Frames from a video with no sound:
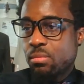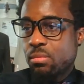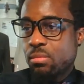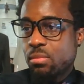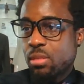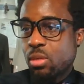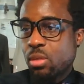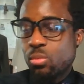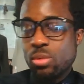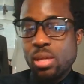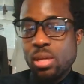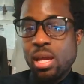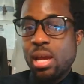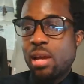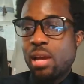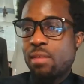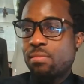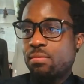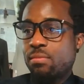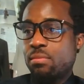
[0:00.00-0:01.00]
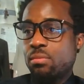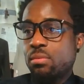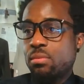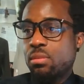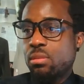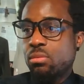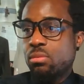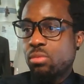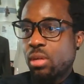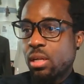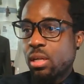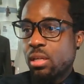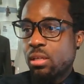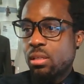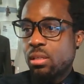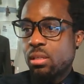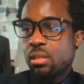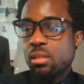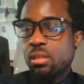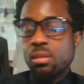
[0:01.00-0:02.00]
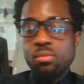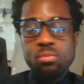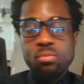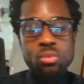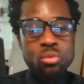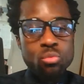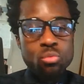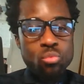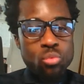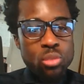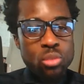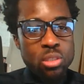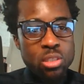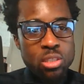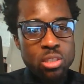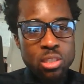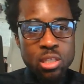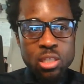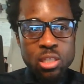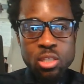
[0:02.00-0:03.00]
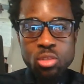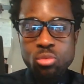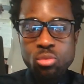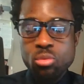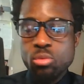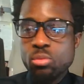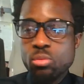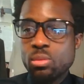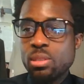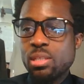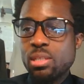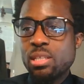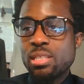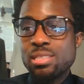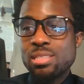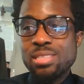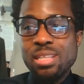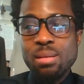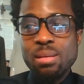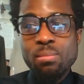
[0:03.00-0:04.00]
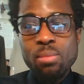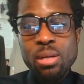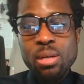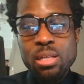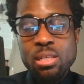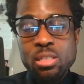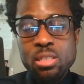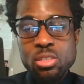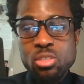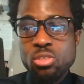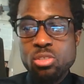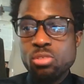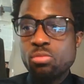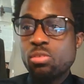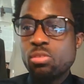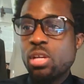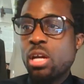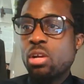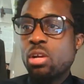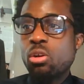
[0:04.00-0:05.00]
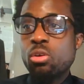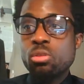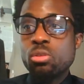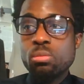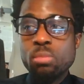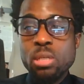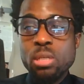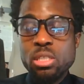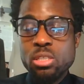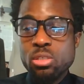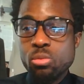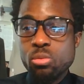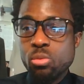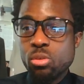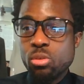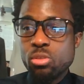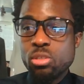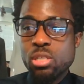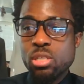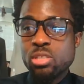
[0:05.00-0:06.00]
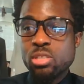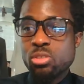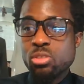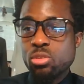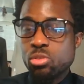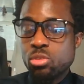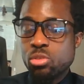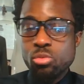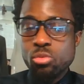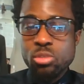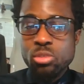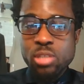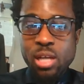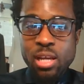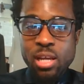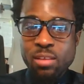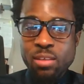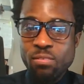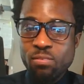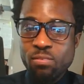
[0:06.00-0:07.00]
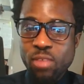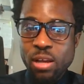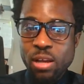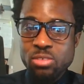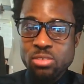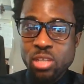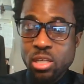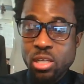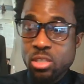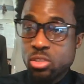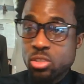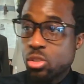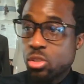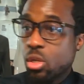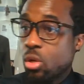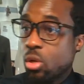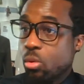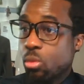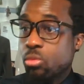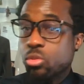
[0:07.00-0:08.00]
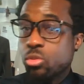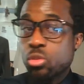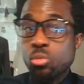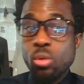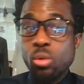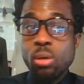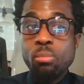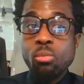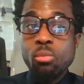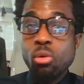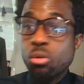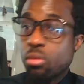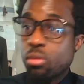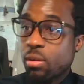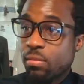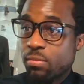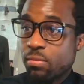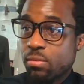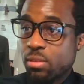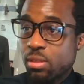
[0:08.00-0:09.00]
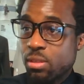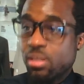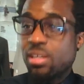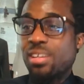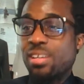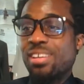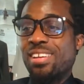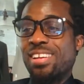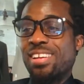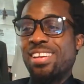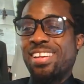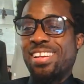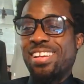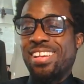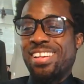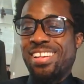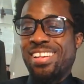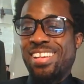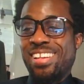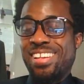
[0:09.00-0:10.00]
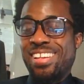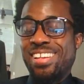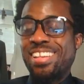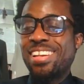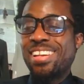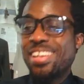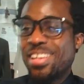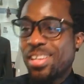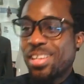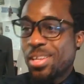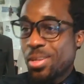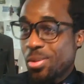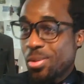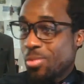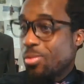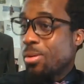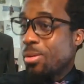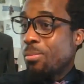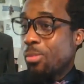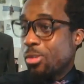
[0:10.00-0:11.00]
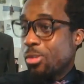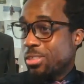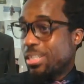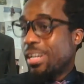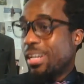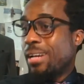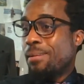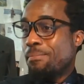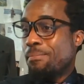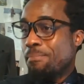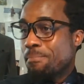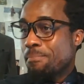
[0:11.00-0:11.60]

that we have, right? If we really think it through, it's not money. Because if you had all the money in the world and I told you were dying in 5 seconds, what would you want more of? You want more time,